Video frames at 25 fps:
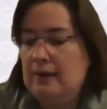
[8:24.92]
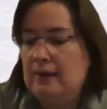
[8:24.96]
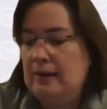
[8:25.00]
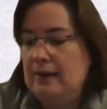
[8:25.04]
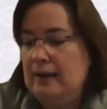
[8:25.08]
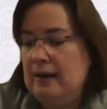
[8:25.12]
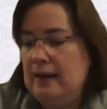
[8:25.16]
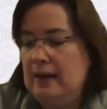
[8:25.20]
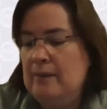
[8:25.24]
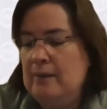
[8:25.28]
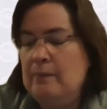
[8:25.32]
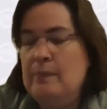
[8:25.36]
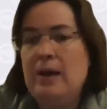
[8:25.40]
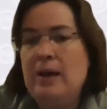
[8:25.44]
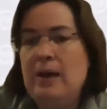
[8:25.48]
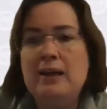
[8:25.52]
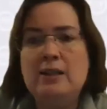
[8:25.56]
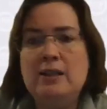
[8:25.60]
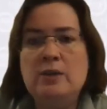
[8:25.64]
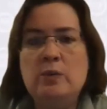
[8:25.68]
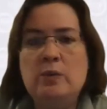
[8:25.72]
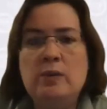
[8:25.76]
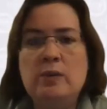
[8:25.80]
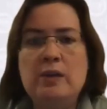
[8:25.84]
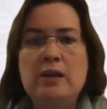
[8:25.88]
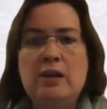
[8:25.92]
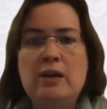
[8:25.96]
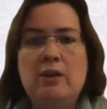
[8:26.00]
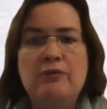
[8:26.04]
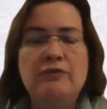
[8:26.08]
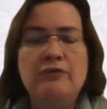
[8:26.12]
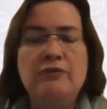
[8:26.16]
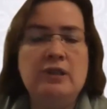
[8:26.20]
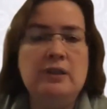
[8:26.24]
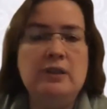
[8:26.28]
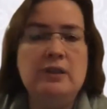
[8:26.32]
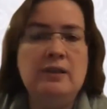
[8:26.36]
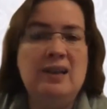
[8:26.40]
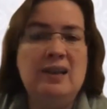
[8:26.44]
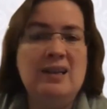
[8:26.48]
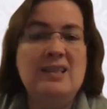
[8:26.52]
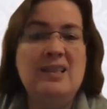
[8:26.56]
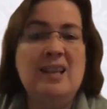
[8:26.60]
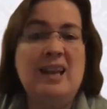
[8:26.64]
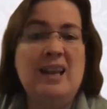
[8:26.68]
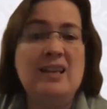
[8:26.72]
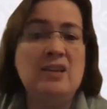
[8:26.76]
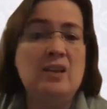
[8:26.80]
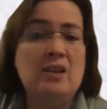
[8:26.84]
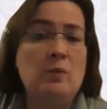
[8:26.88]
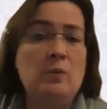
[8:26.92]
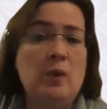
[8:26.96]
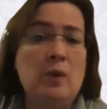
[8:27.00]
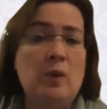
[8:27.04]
And we often assess on